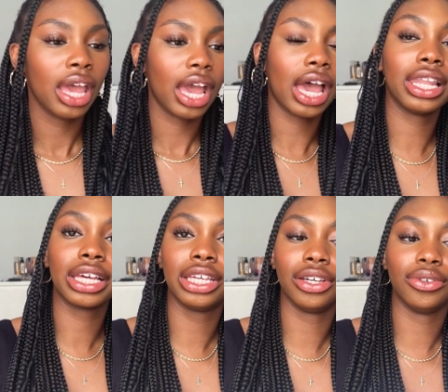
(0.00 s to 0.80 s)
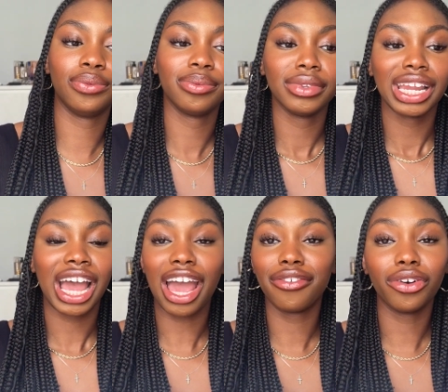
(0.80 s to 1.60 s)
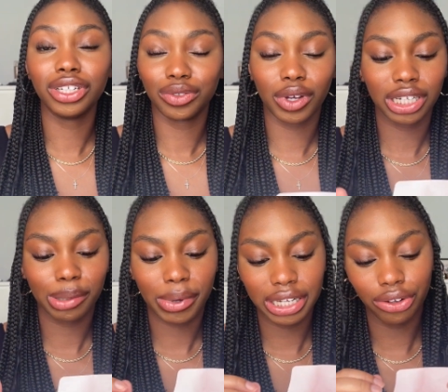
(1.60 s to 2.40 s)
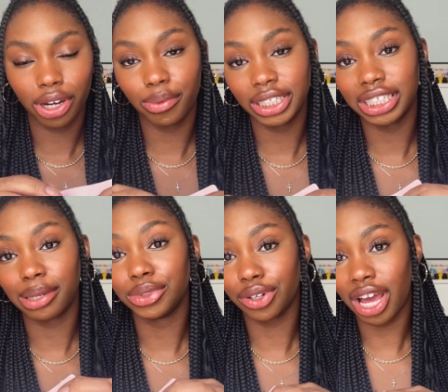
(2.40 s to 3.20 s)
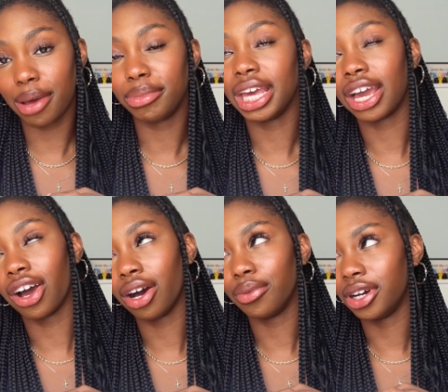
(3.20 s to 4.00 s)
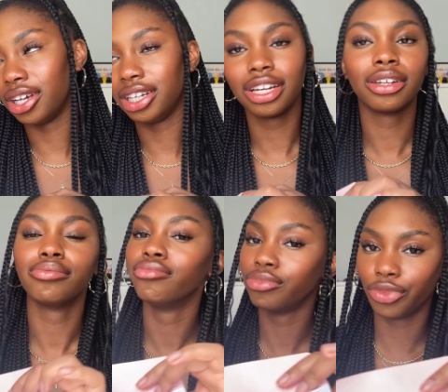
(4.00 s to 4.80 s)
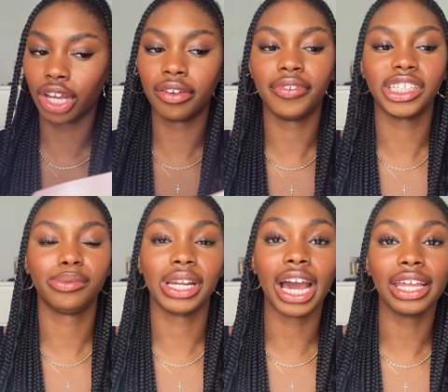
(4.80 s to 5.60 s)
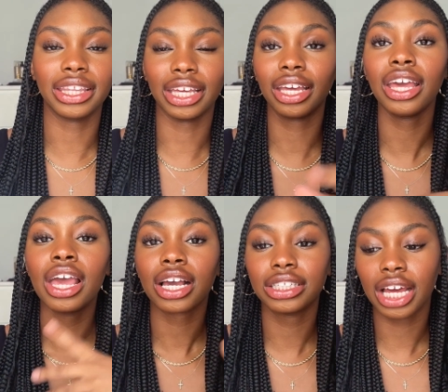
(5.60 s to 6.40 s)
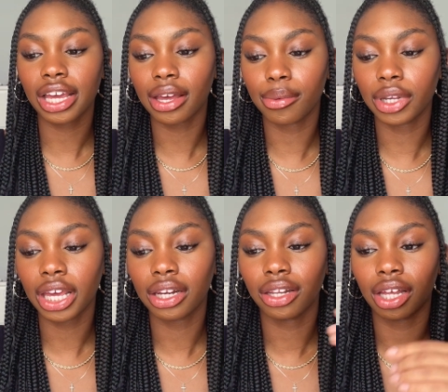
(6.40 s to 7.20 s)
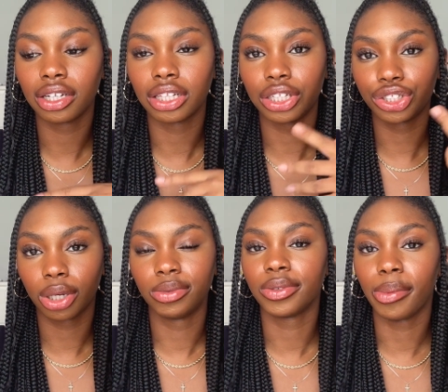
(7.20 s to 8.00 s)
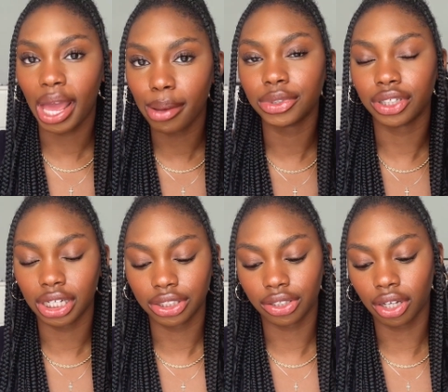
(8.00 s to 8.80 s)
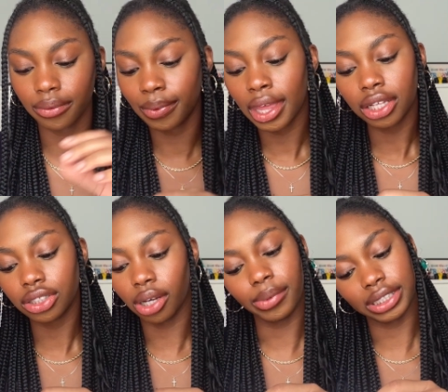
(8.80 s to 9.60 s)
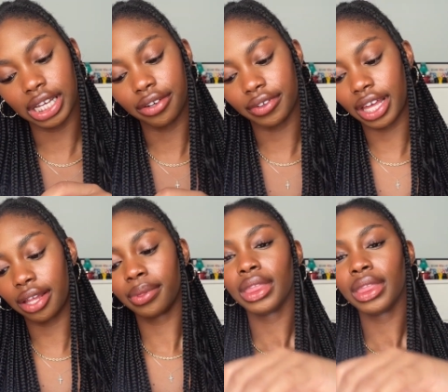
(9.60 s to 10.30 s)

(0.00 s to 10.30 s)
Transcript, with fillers: Hella cute. I've always wanted a Pandora bracelet. I'm so happy I got one. Great investment, I think. Because I'm going to get a lot of the charms from Amazon I saw. So I'm excited for that.